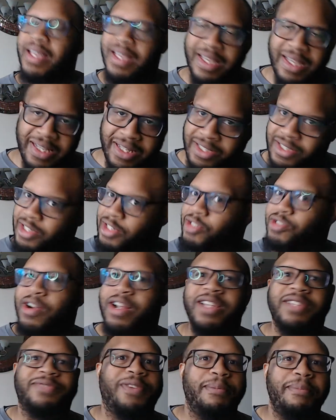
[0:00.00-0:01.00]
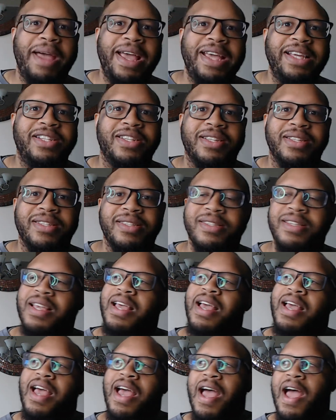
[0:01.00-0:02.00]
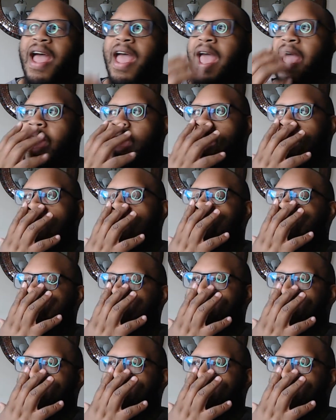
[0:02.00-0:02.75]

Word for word: is the transformations. And